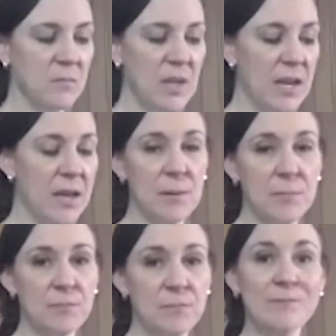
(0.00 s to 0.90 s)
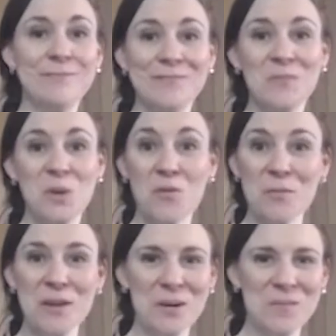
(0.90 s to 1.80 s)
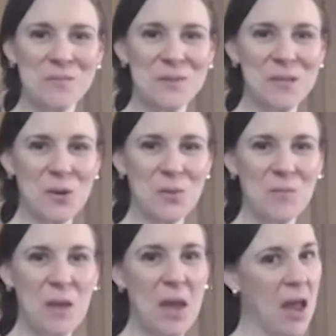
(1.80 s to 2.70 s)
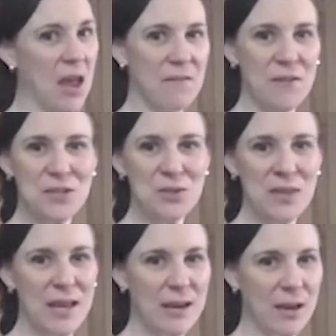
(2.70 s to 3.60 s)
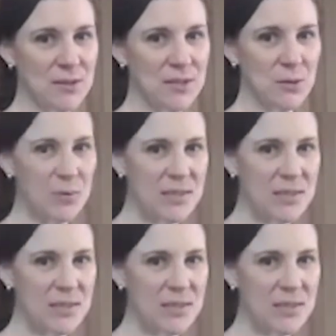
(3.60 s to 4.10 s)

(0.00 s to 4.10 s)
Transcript: go from there. So have fun doing that. I'll see you in a